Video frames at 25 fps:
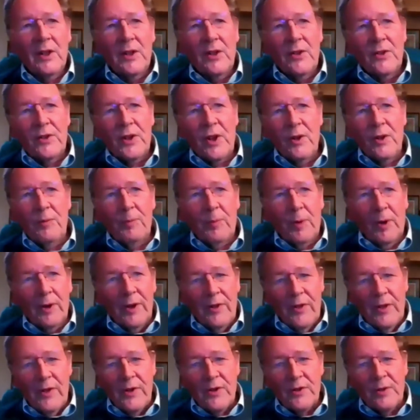So
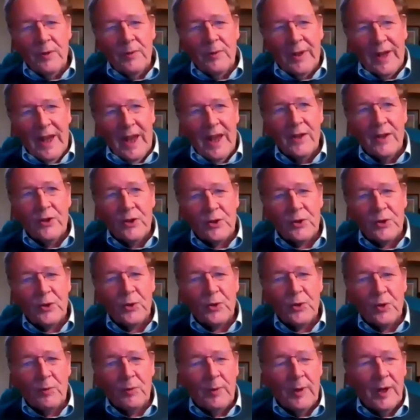polytheism can
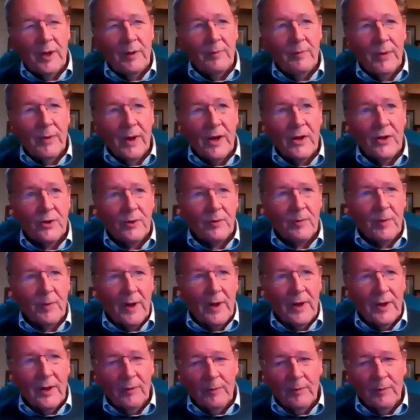sort of be embraced
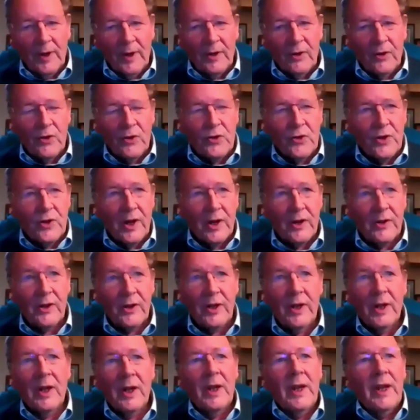by
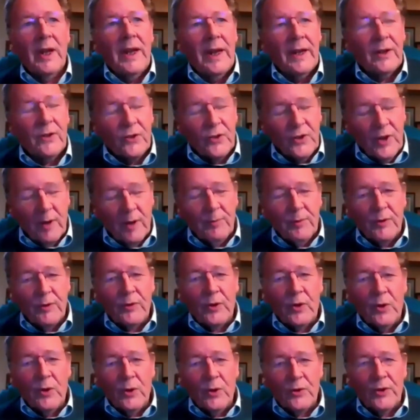Christianity, except, of
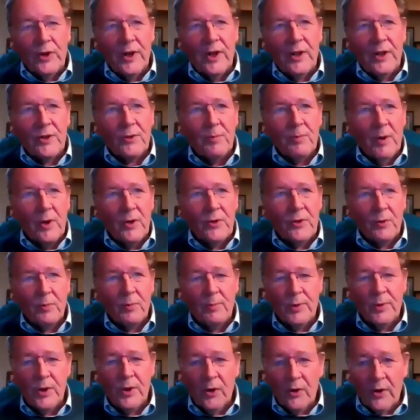course, in its most
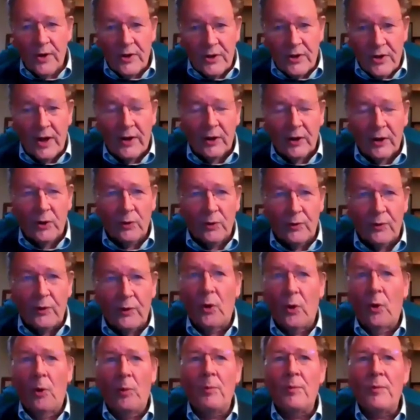puritanical
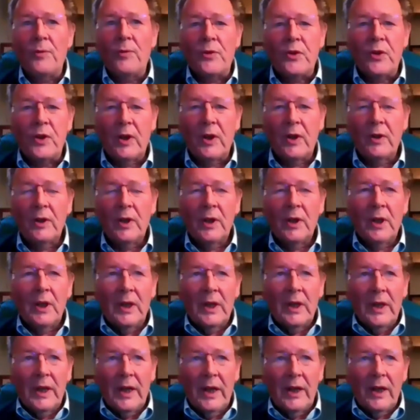forms.
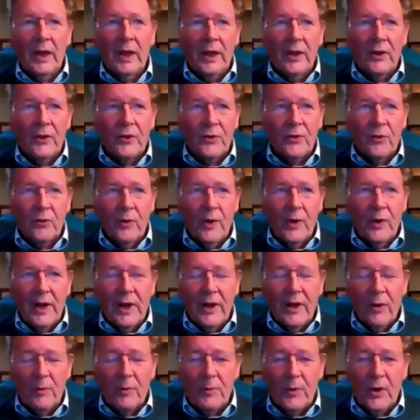It's really
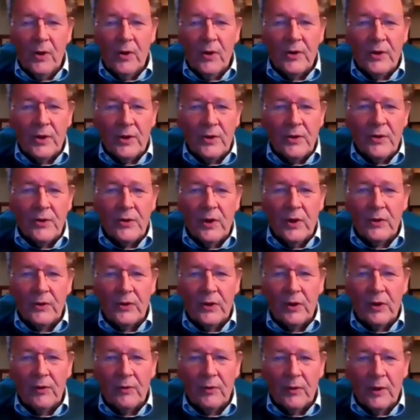the Puritans that
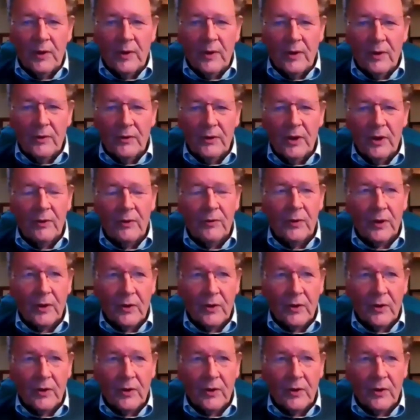did for